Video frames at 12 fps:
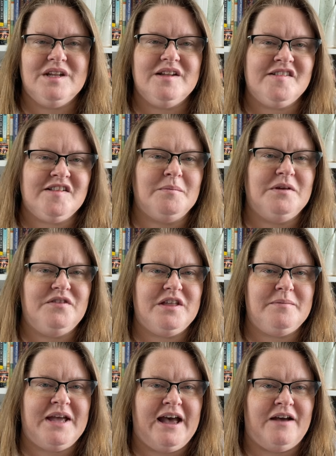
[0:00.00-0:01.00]
Some of
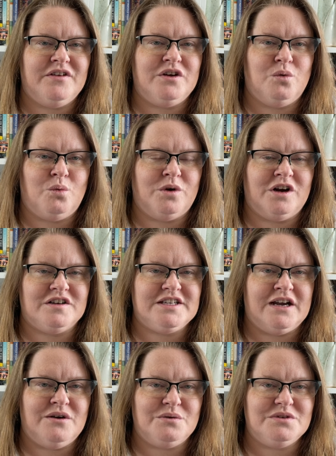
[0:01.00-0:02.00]
them haven't worked
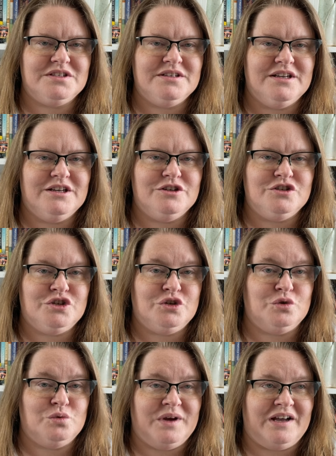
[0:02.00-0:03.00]
out
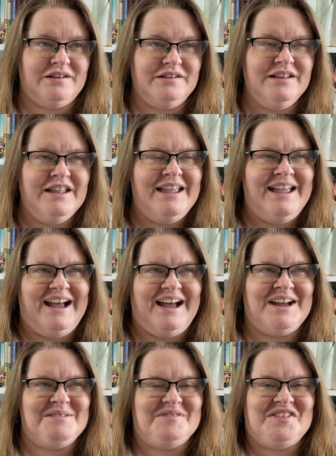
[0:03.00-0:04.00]
too well,
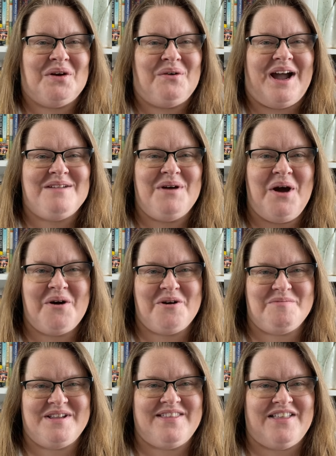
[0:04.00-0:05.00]
um, so I'm
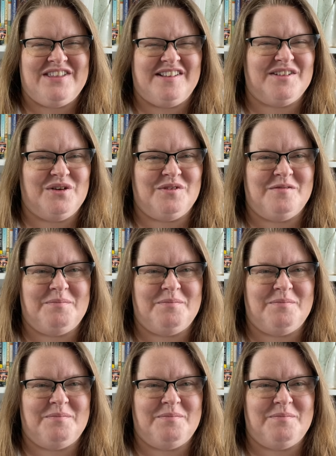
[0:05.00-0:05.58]
hoping that this goes